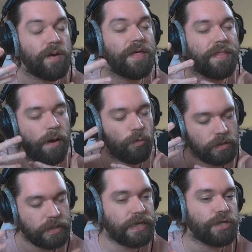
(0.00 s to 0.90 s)
and that
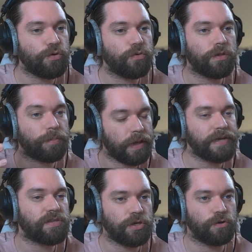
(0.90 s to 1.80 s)
will lead you to the
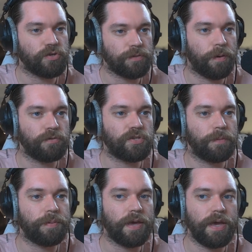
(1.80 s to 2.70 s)
place that you're supposed to
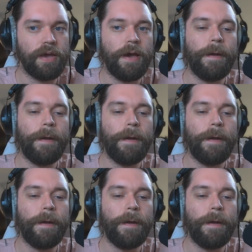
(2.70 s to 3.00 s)
be.